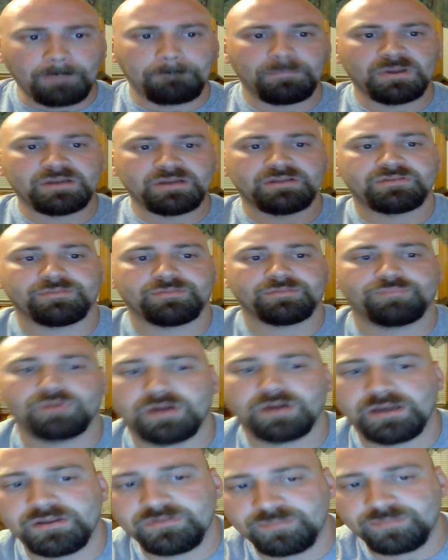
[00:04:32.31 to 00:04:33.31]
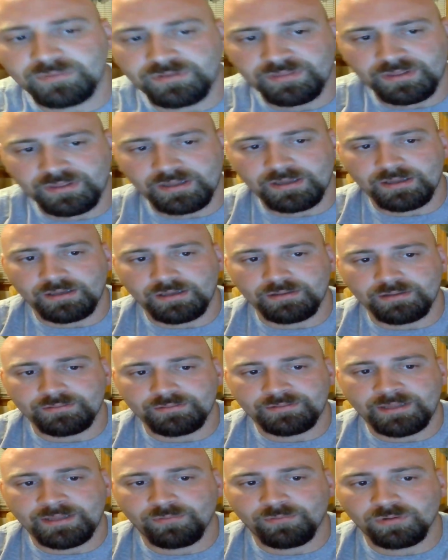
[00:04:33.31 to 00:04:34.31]
But it surprised me that
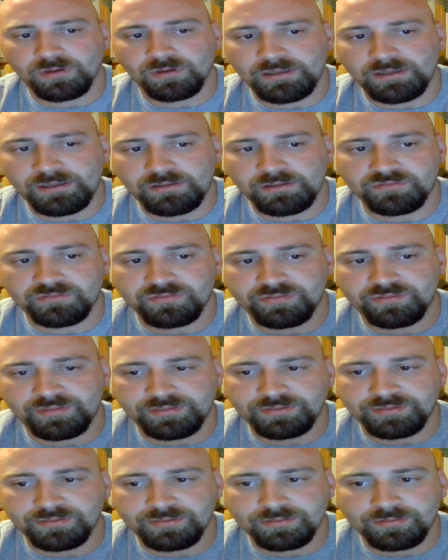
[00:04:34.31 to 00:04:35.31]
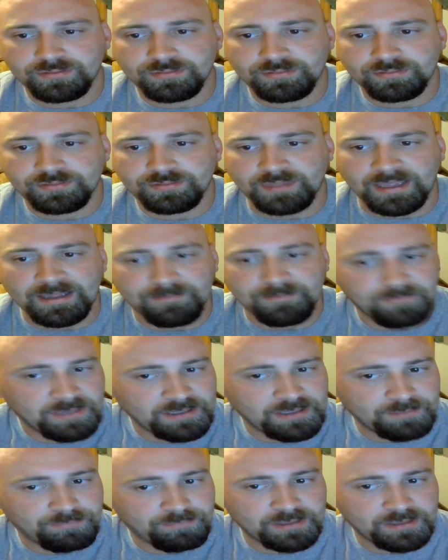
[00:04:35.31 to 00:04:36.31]
they released that
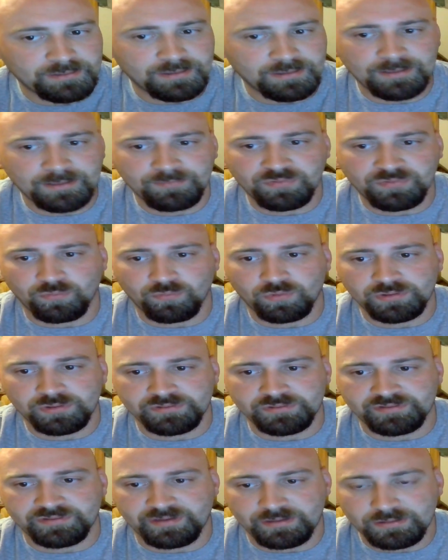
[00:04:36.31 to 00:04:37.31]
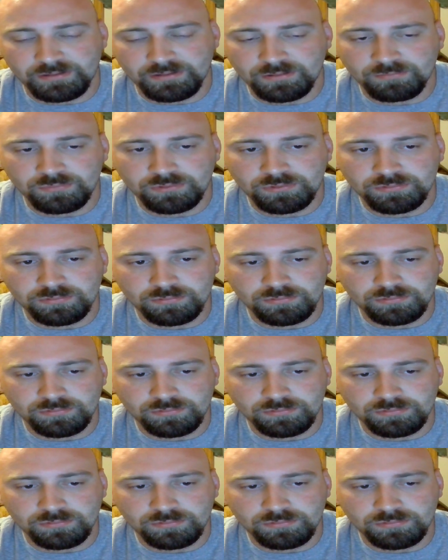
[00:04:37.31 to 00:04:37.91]
many big names at one time.